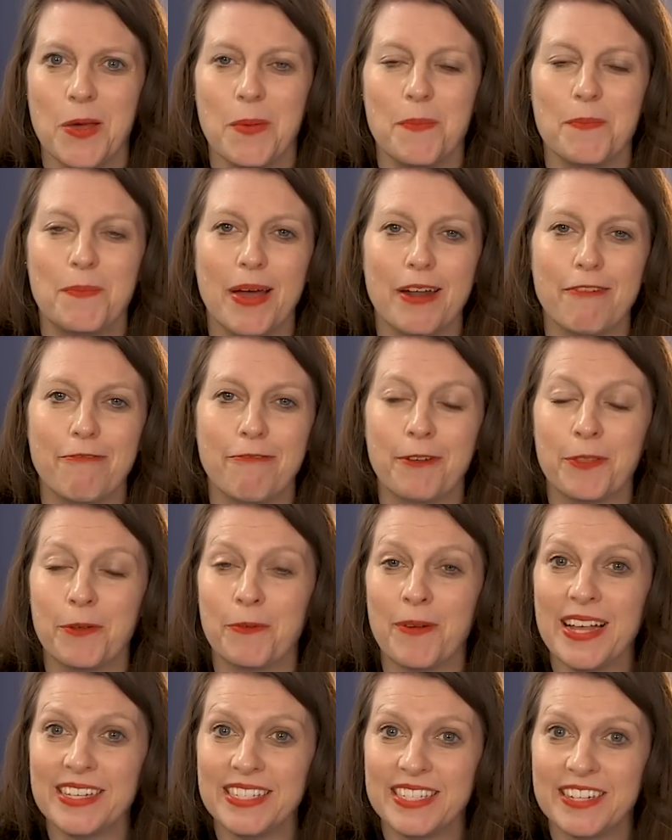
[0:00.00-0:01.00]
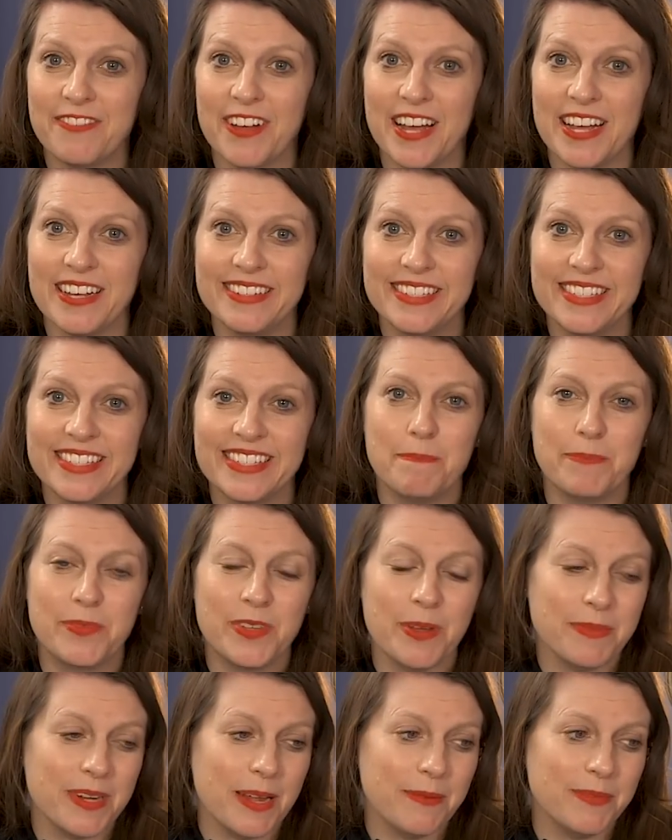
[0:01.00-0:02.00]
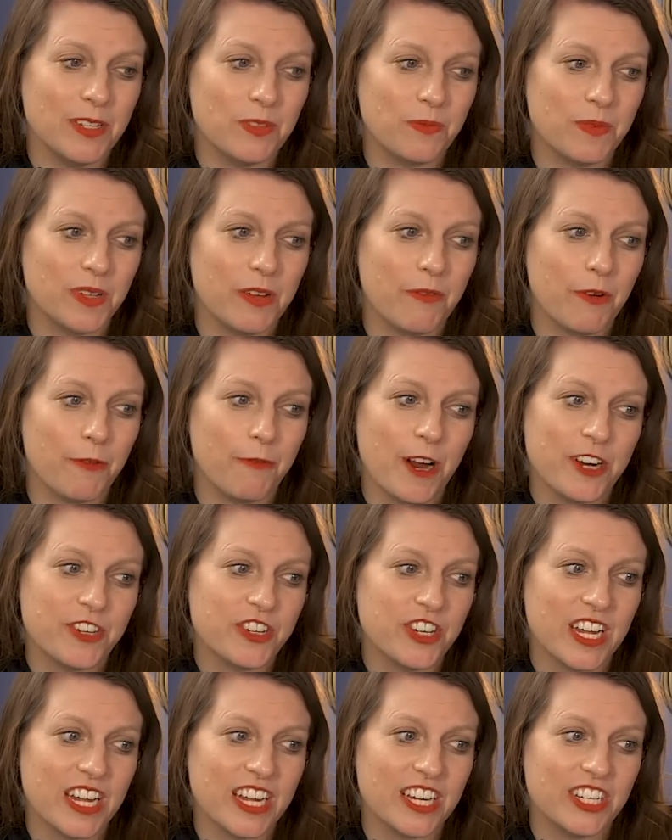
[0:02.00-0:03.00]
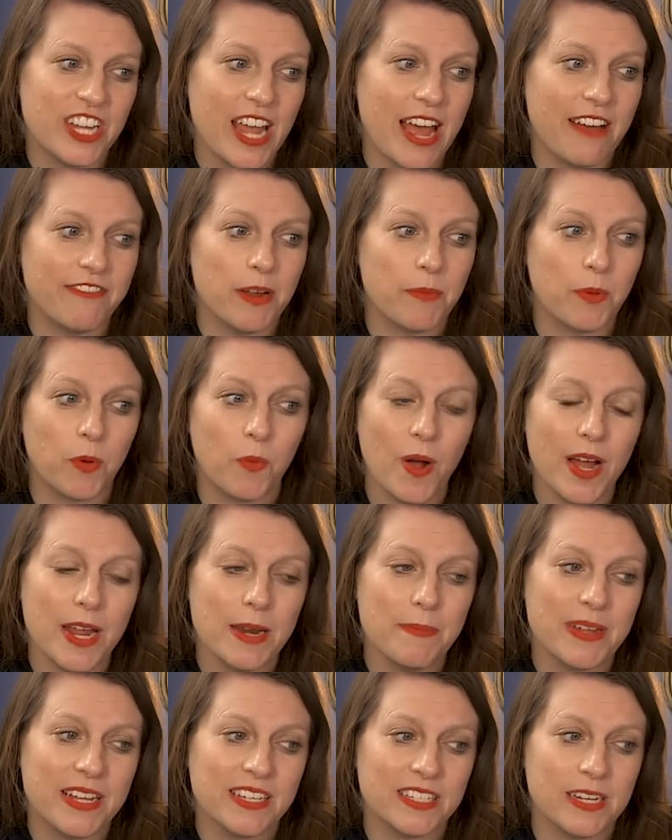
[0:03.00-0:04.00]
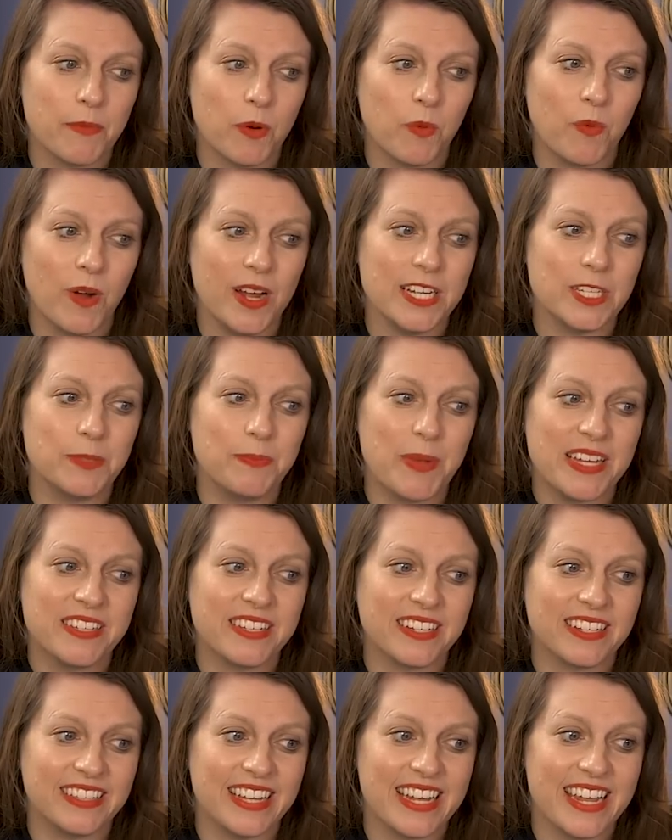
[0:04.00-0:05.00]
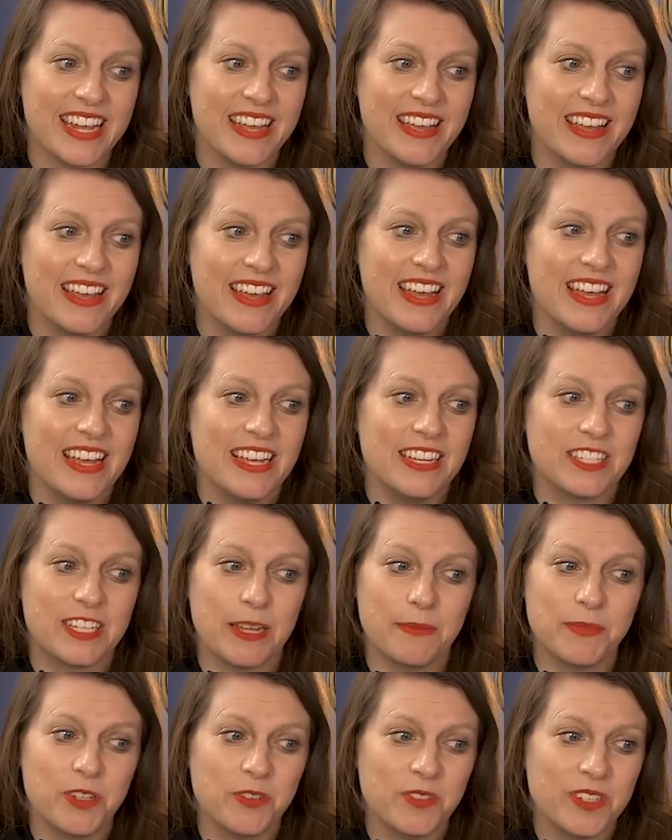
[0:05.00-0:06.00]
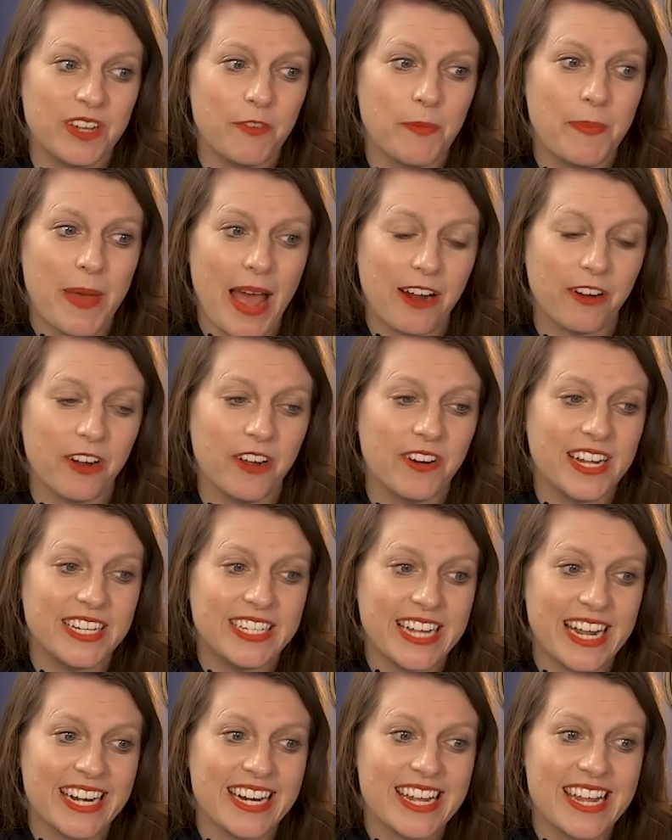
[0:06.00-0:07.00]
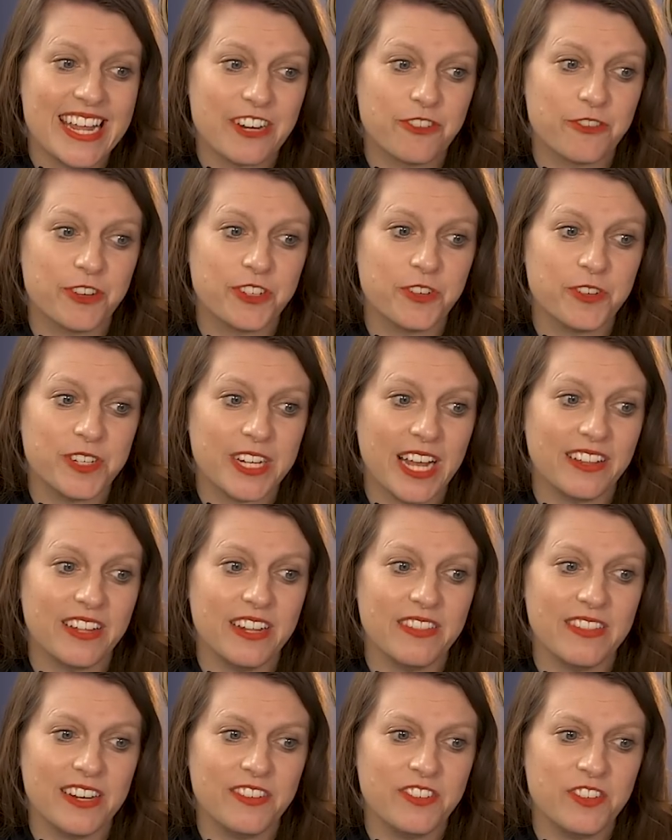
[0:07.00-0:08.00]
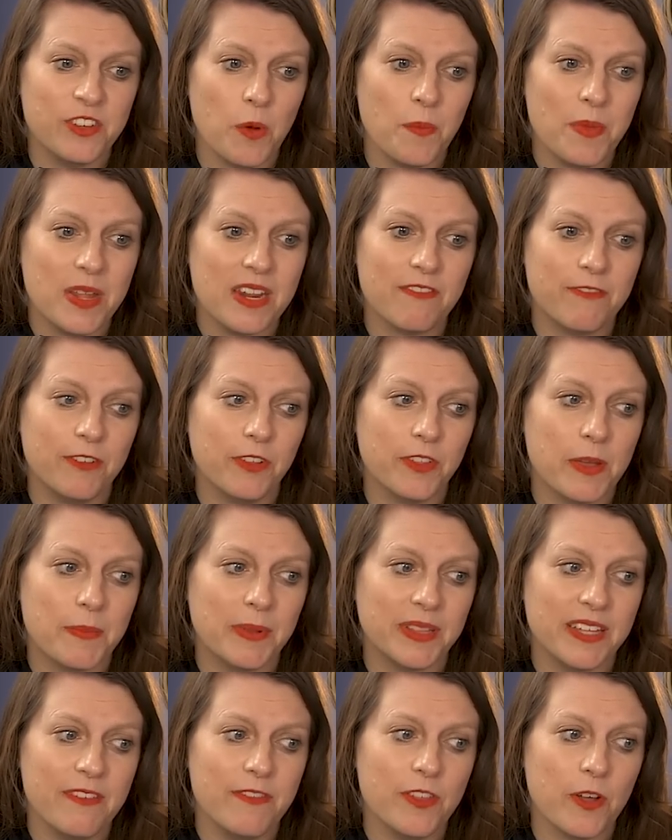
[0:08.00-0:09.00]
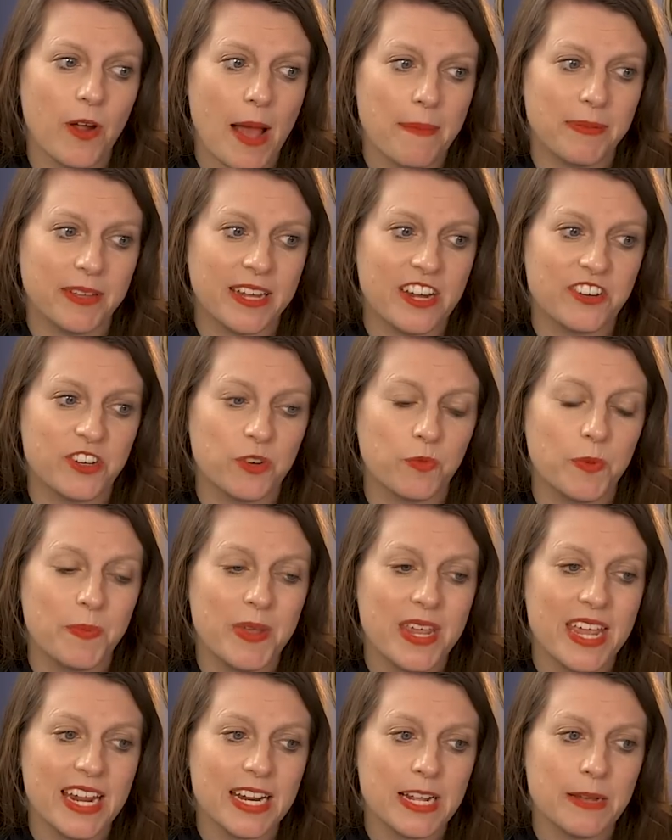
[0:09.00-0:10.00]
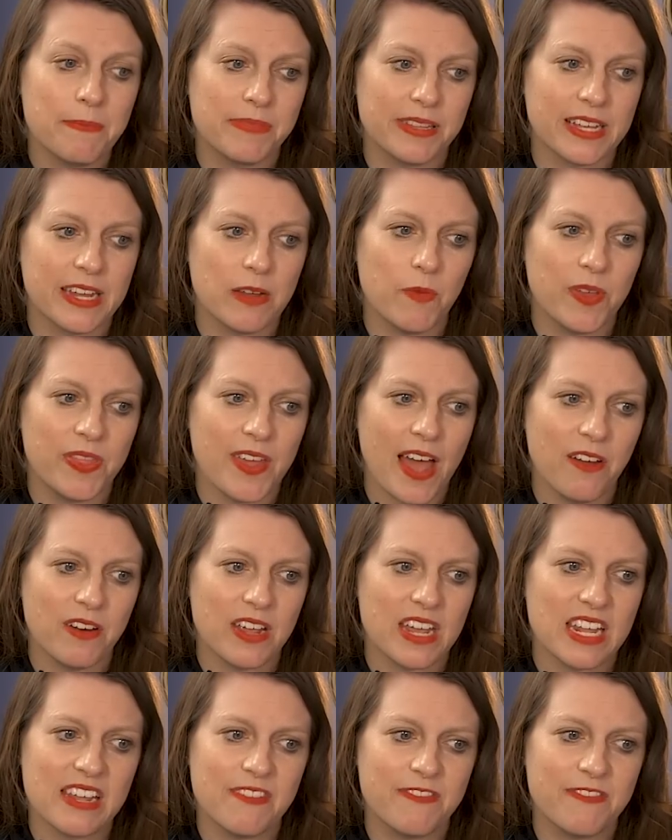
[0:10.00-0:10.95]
But for the rest of us, sometimes it's really refreshing to have number 1, because number 1 is basically, some students have a background, identity, interest, or talent that is so meaningful they believe their application would be incomplete without it.